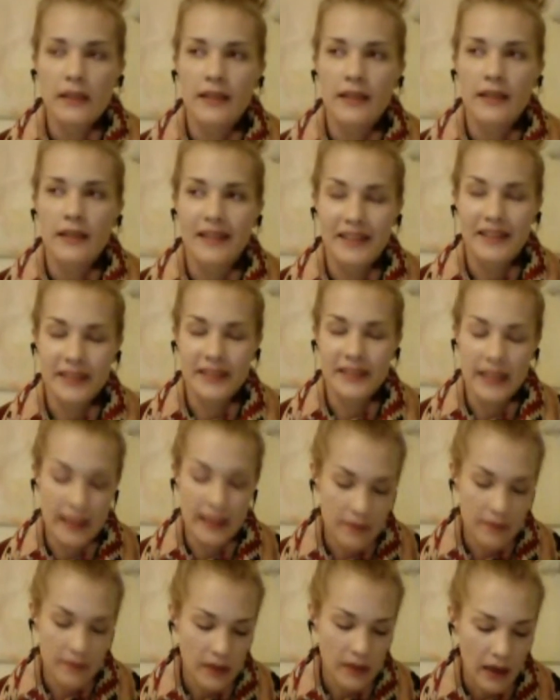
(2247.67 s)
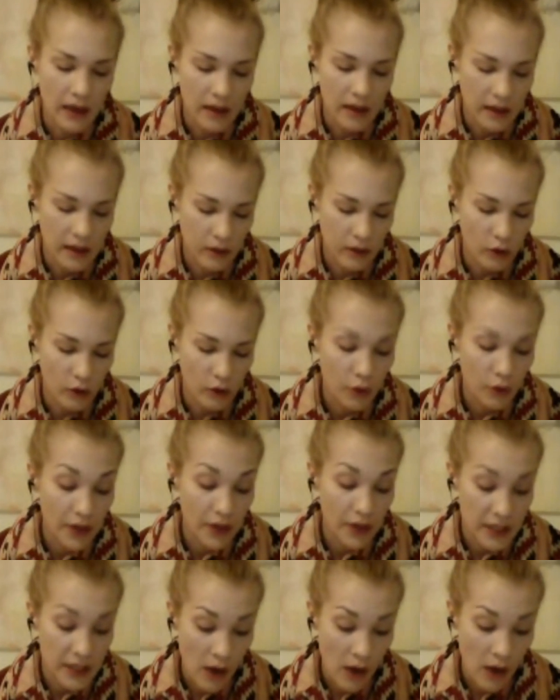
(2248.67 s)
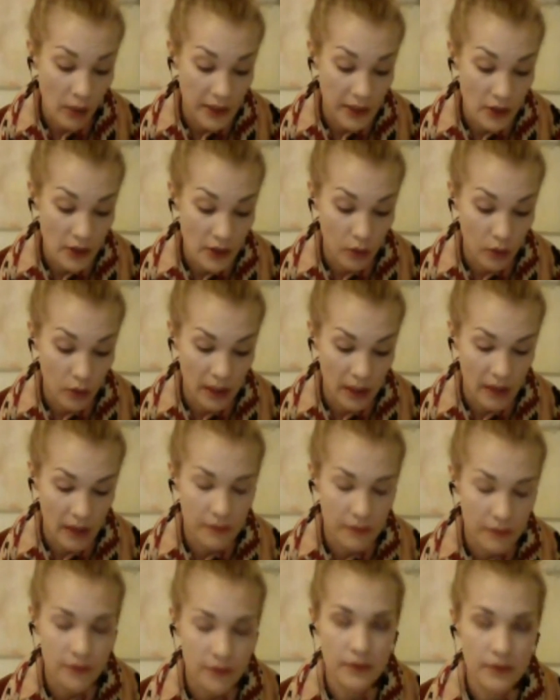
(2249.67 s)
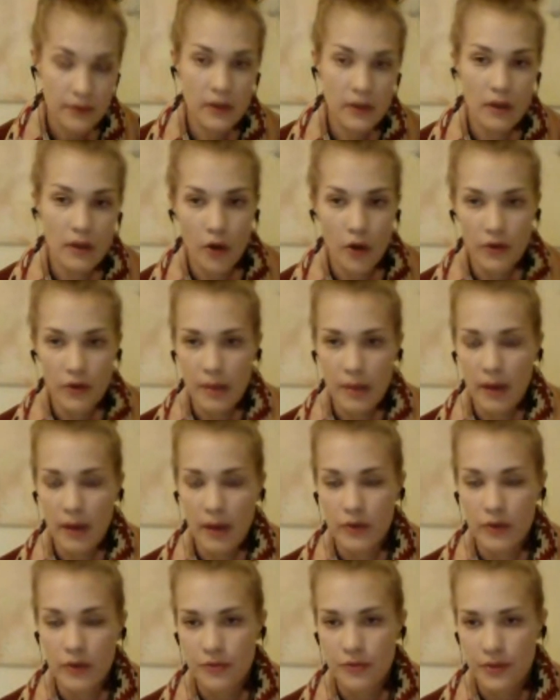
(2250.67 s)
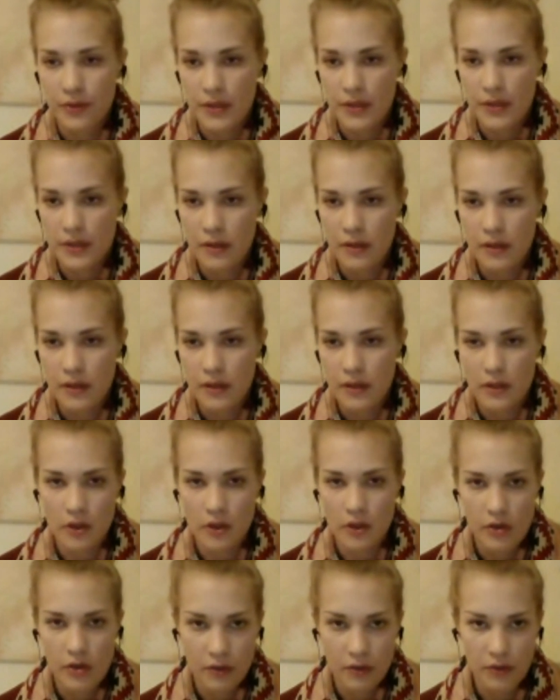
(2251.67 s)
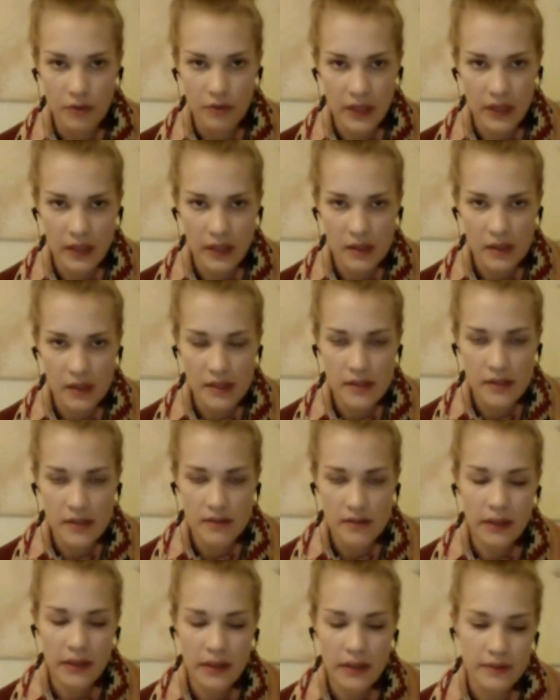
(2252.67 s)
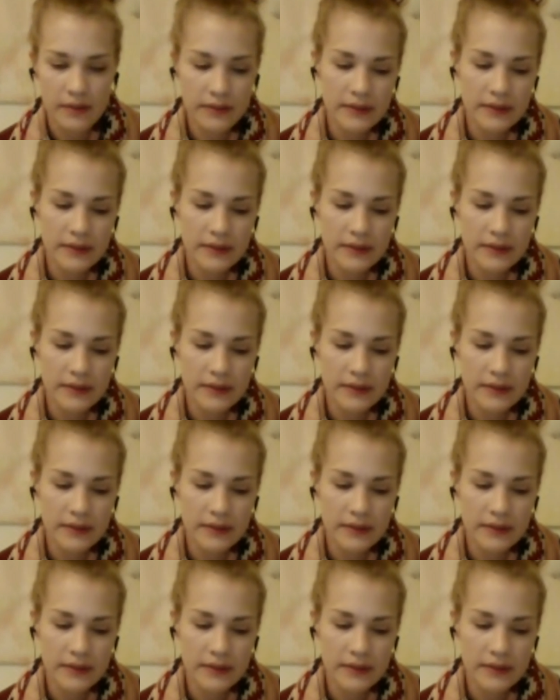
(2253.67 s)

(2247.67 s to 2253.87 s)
Already now I know, when I've learned about different nursing fields, that